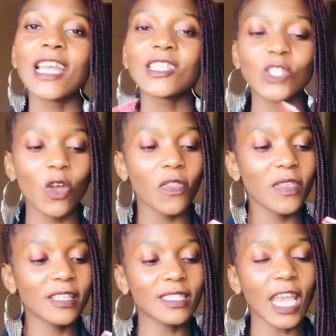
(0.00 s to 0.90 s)
So
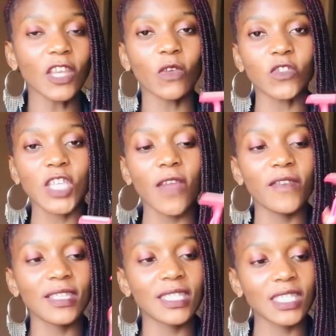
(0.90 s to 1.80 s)
this kind of
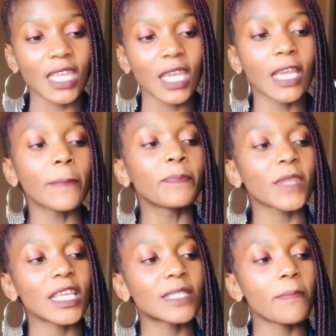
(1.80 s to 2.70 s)
shaving stick
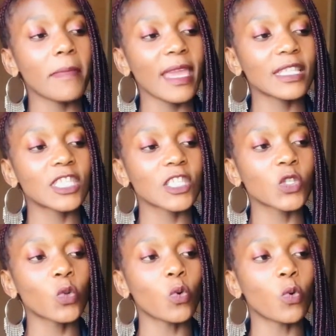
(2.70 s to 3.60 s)
is meant
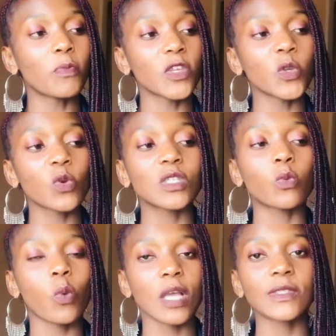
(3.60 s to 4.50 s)
to be used
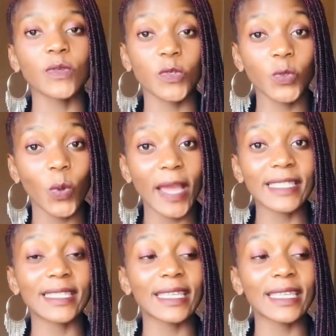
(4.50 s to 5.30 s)
once or twice.